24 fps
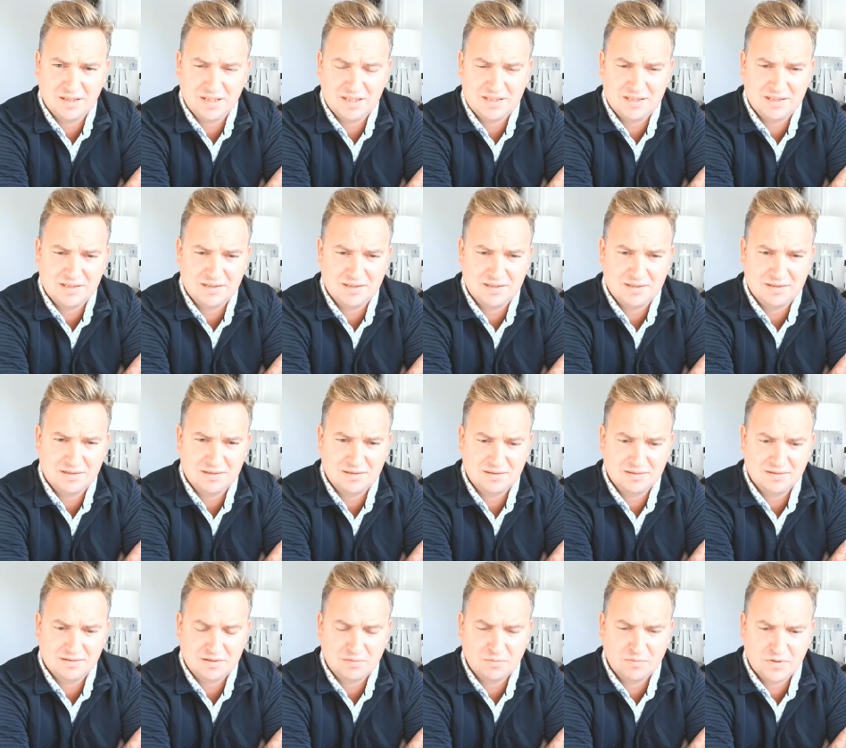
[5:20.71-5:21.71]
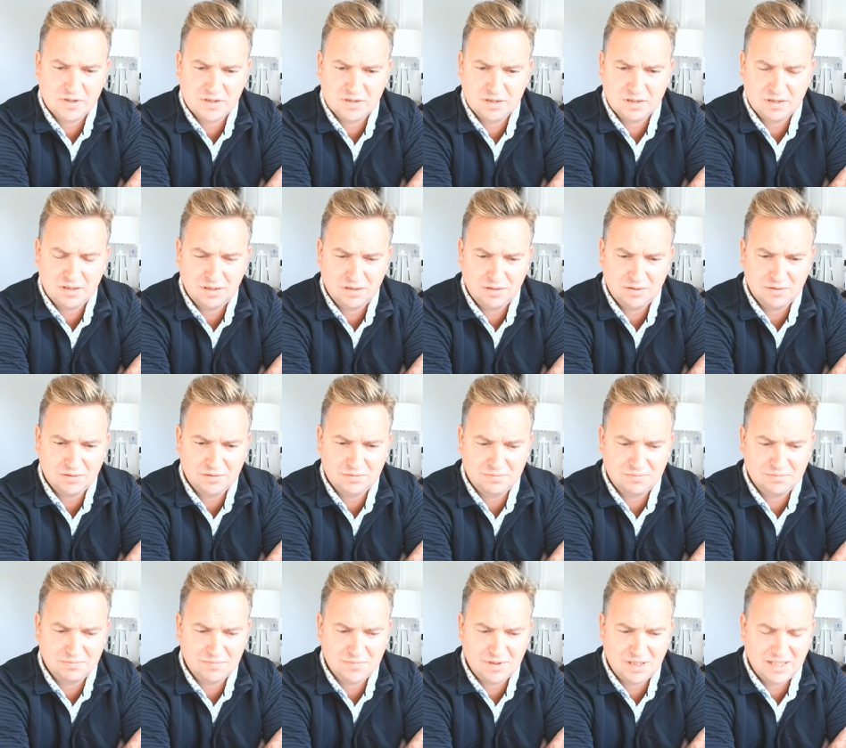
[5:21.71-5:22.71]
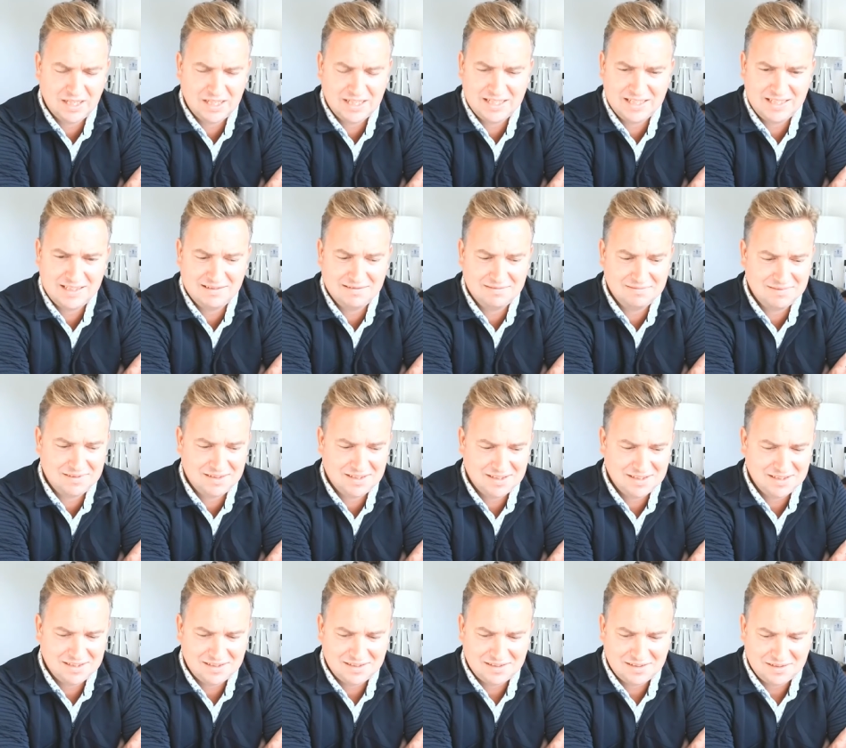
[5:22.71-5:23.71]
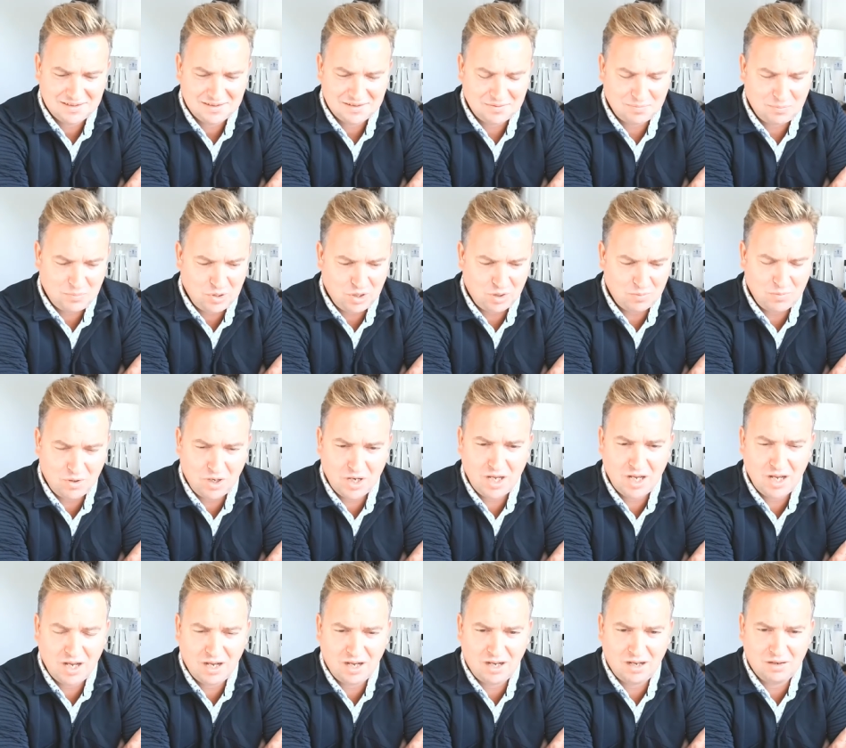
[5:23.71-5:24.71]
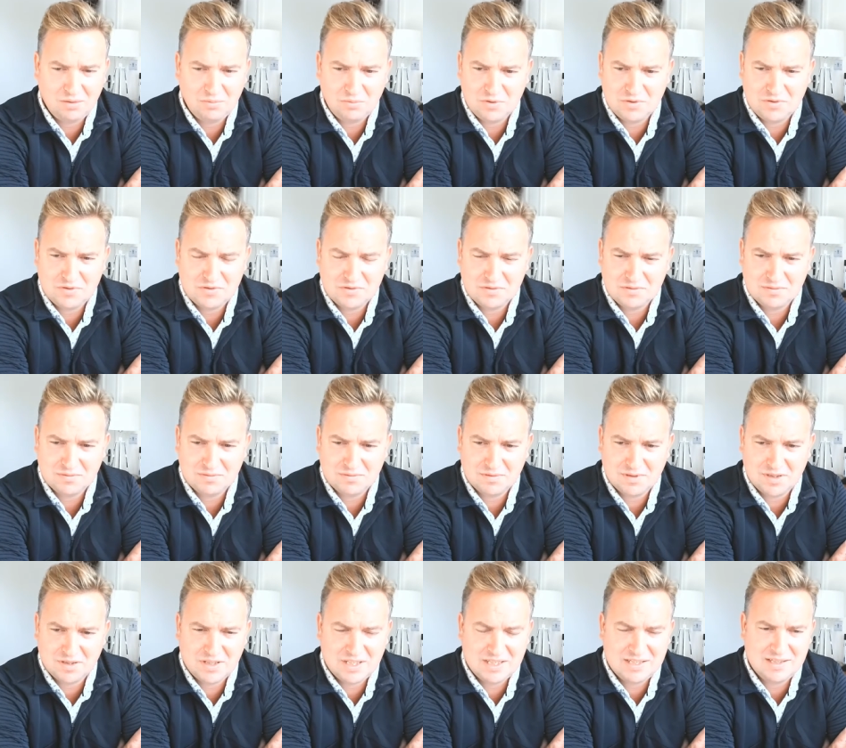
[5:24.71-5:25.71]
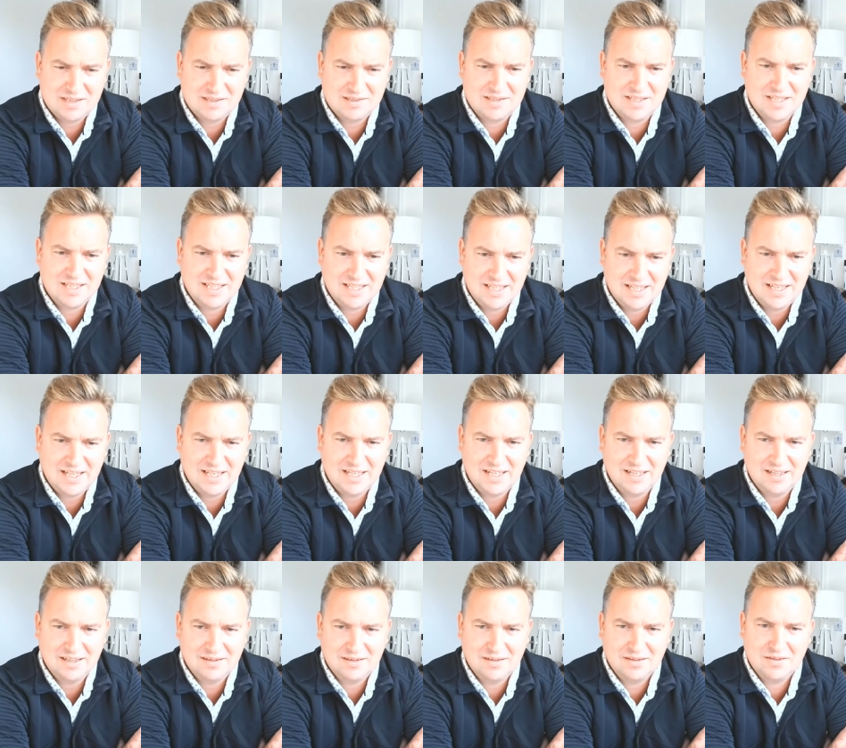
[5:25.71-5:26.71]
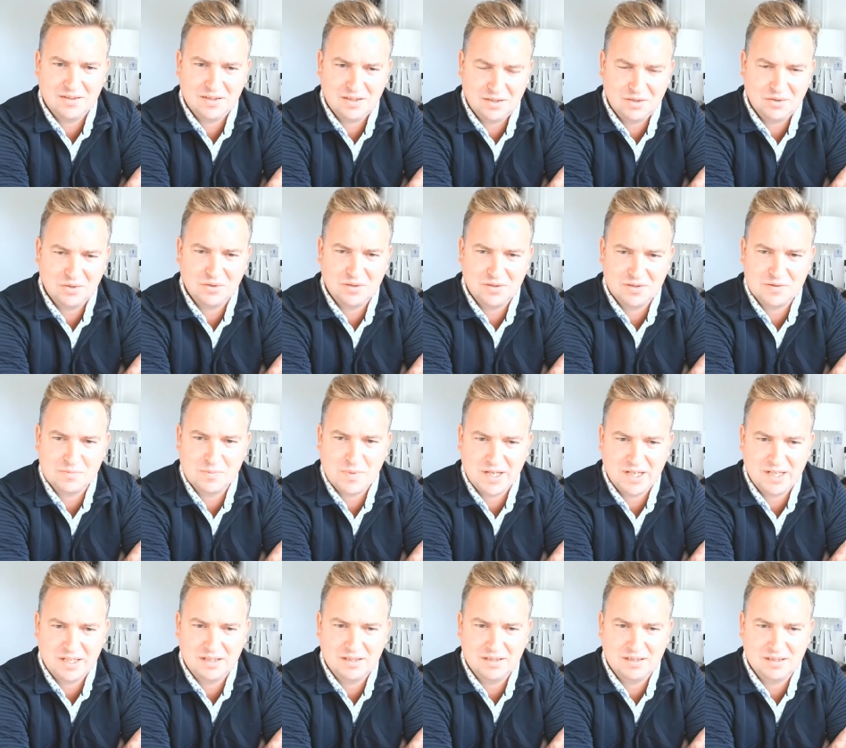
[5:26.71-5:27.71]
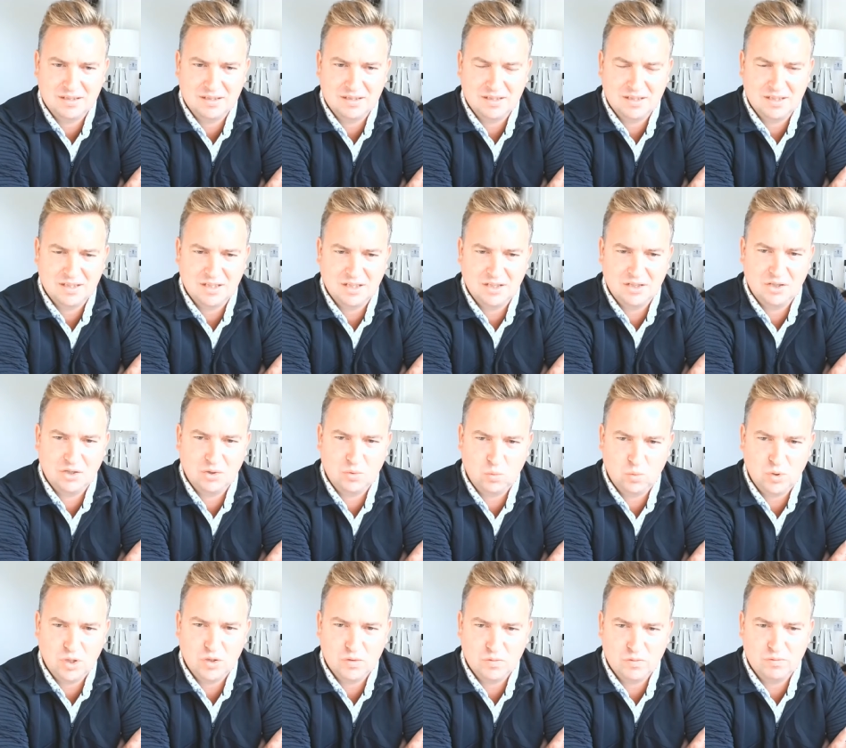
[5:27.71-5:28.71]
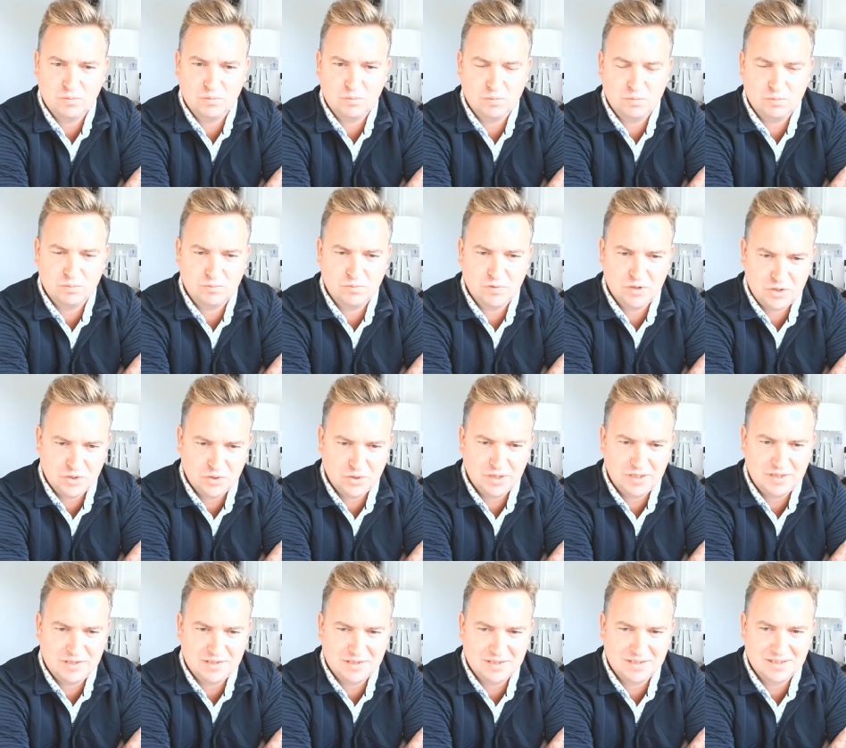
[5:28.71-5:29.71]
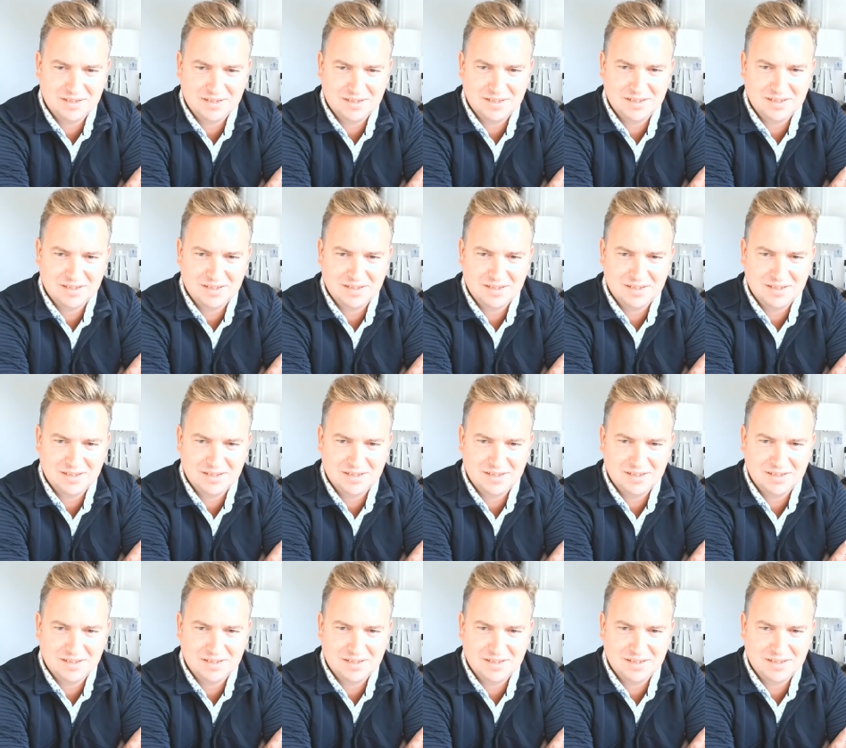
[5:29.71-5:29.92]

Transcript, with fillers: This is something that the Lord clearly put on my heart was that this is the year that the Lord has made, and I will rejoice.